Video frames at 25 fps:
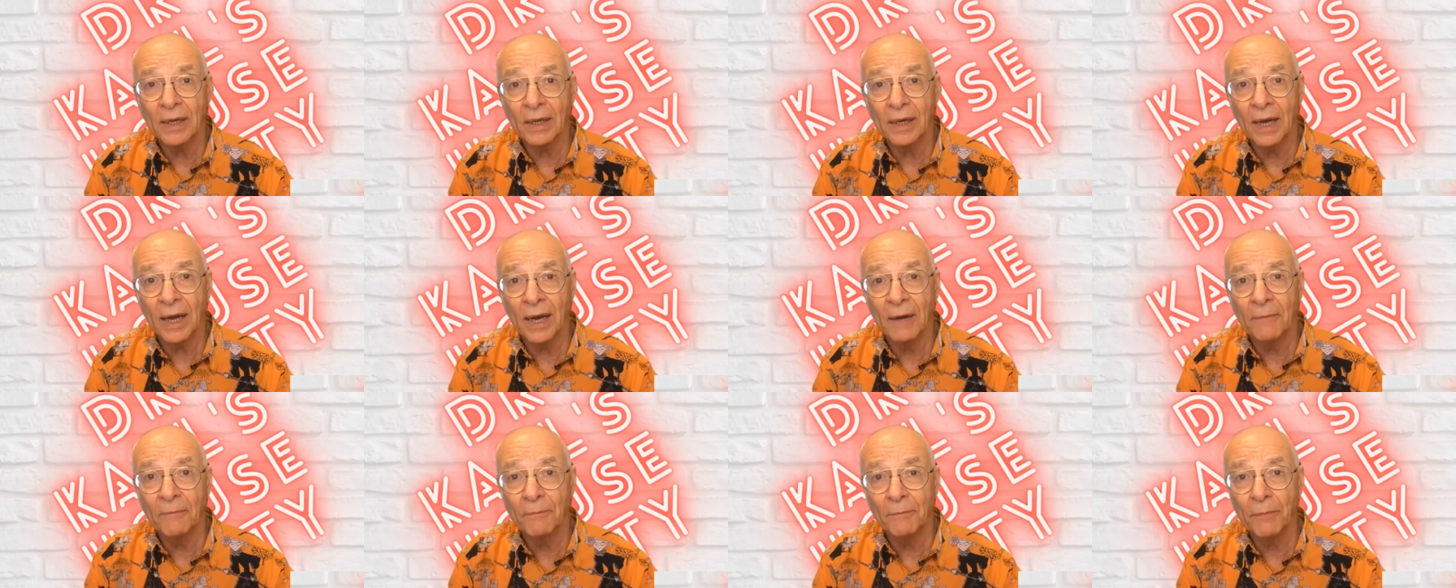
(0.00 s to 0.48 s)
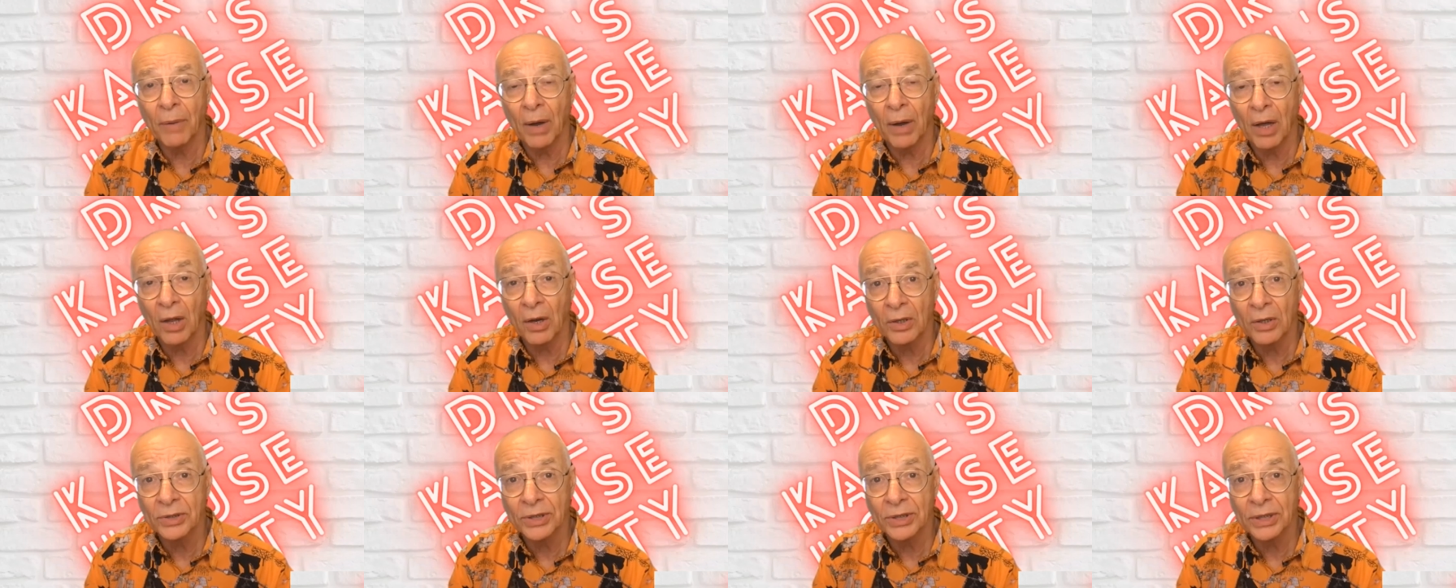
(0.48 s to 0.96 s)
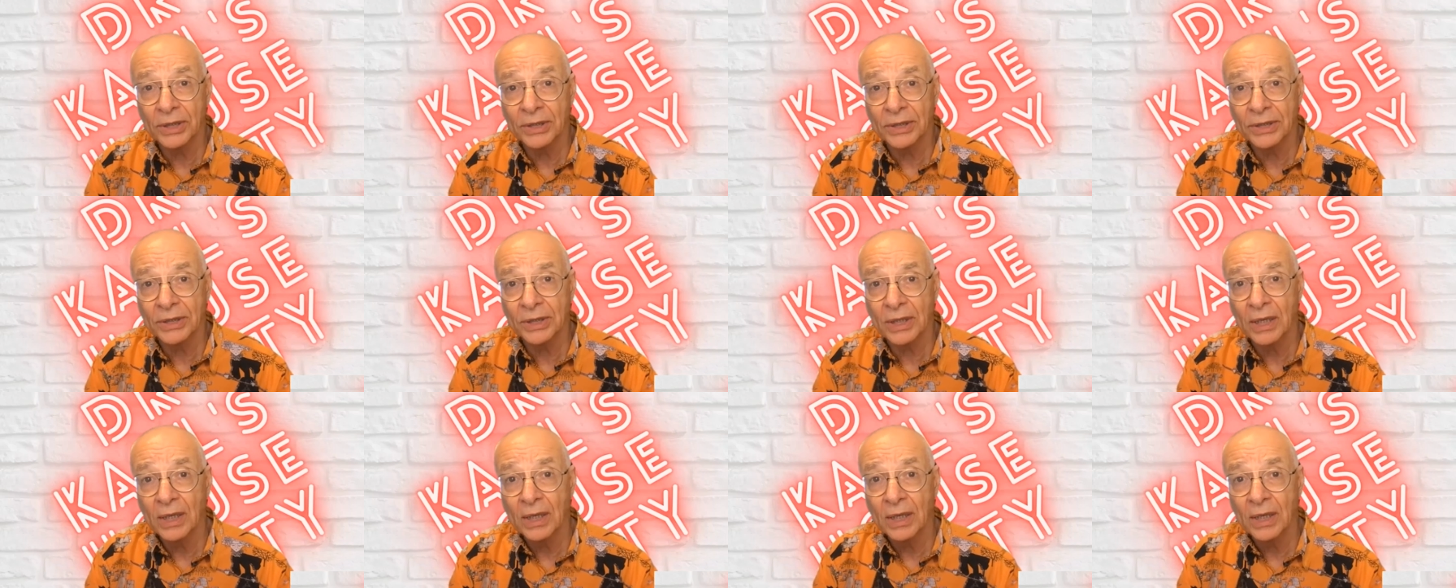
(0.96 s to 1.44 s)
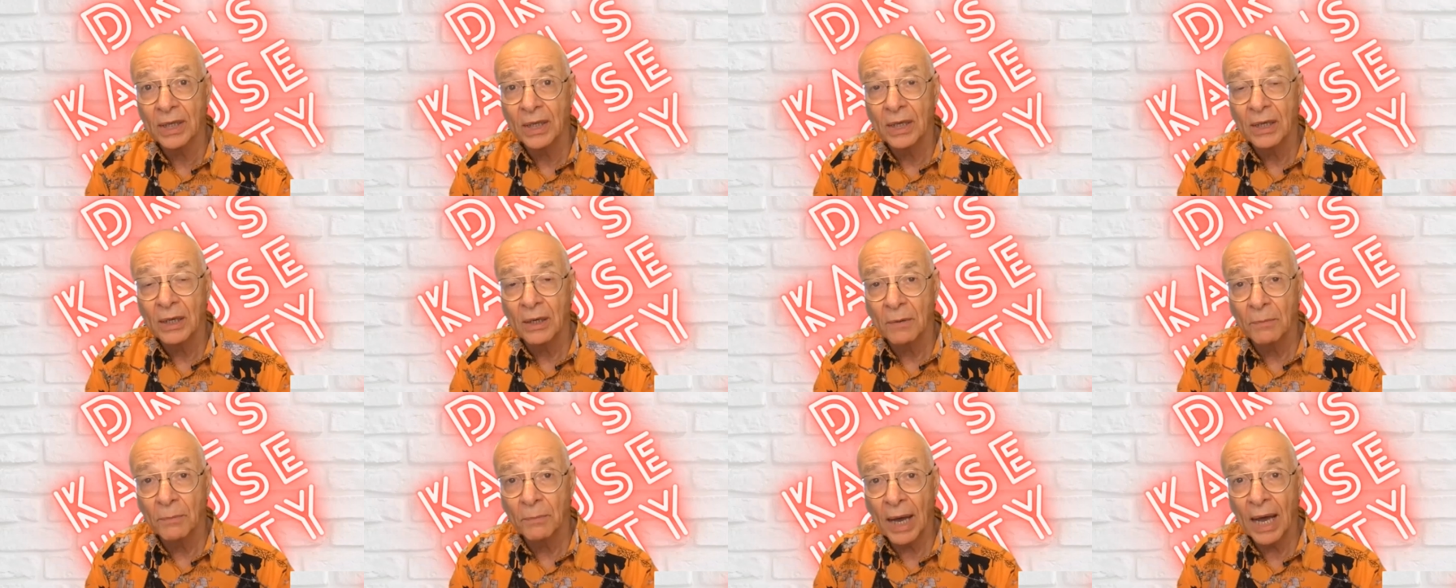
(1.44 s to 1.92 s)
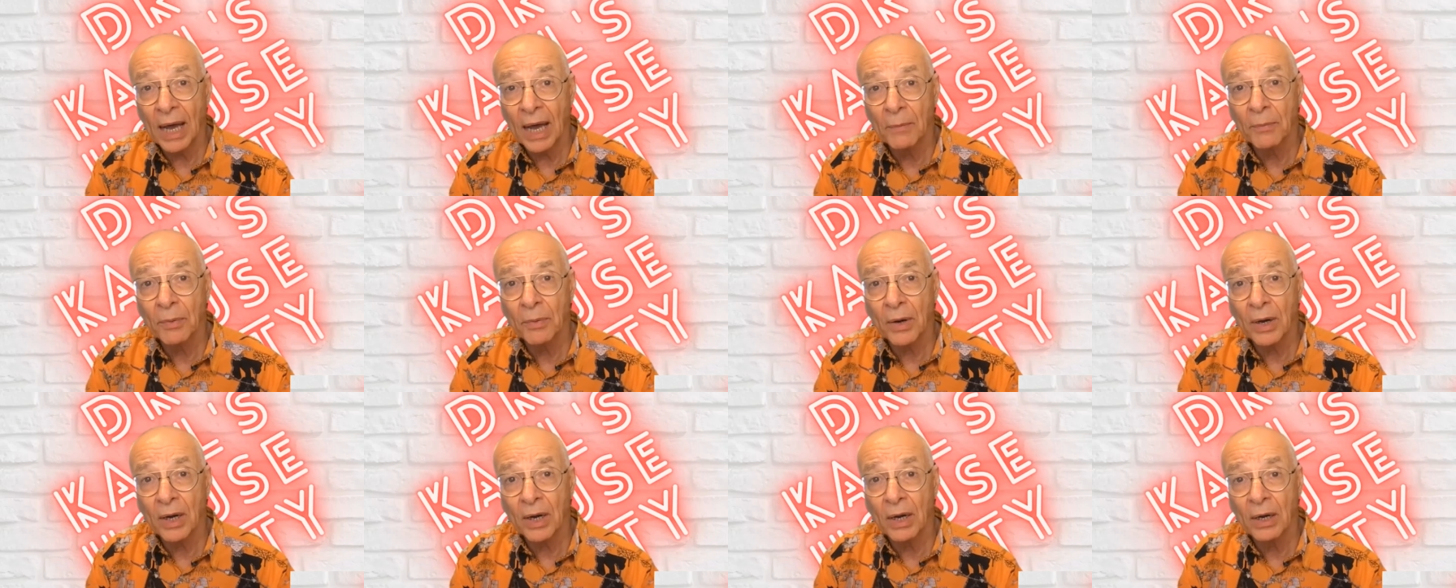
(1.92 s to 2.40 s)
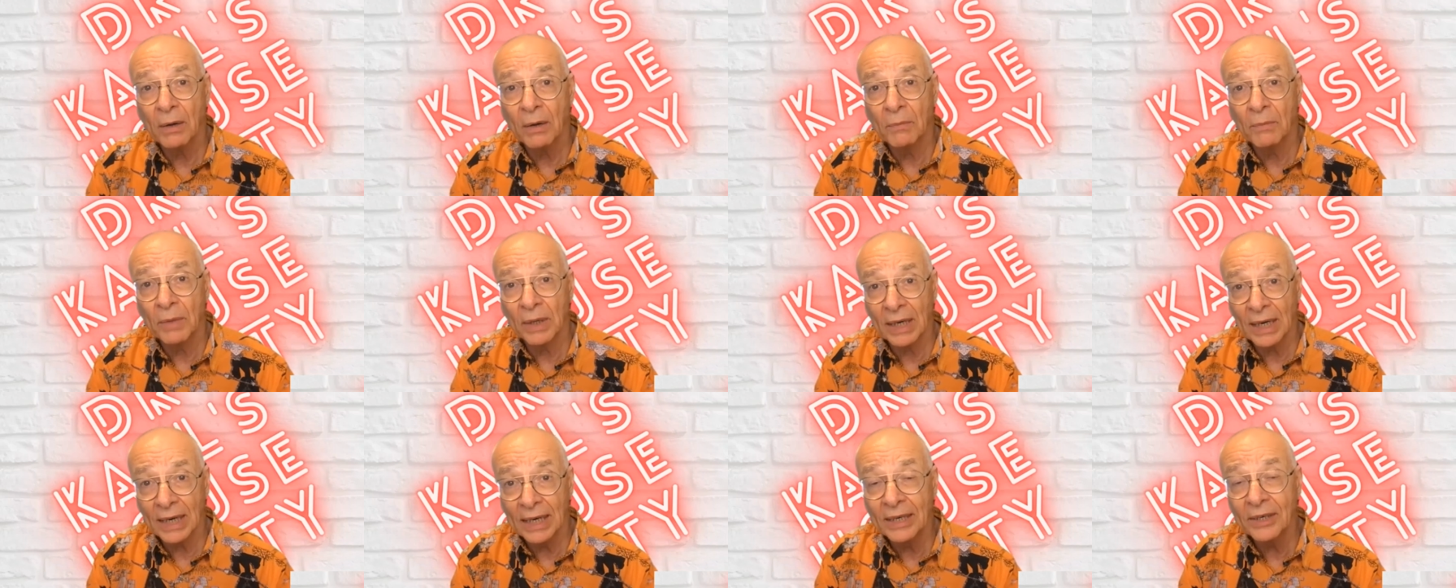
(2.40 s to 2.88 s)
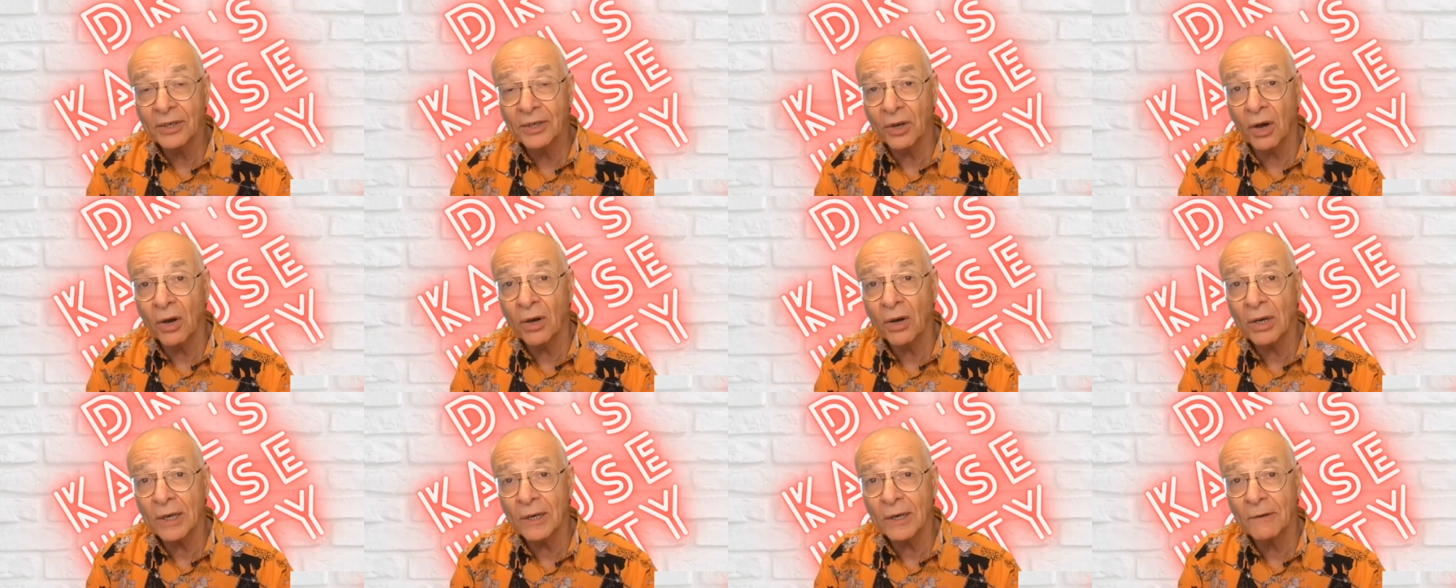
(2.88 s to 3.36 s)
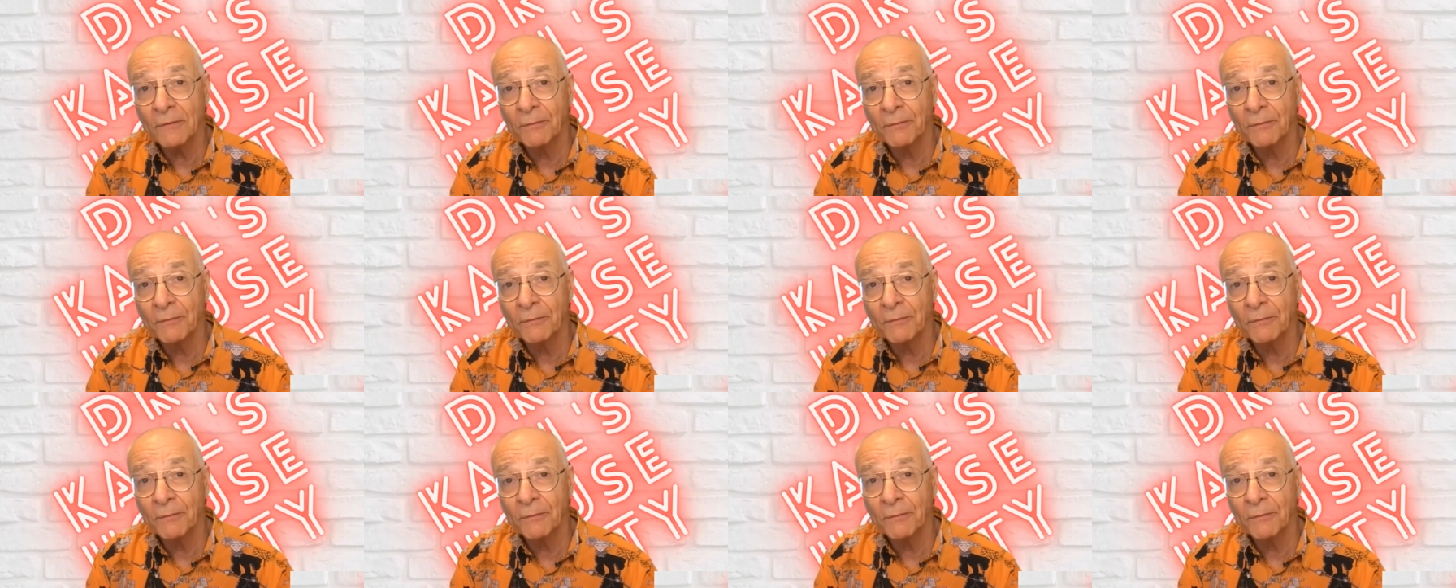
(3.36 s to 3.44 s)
biologist Barbara McClintock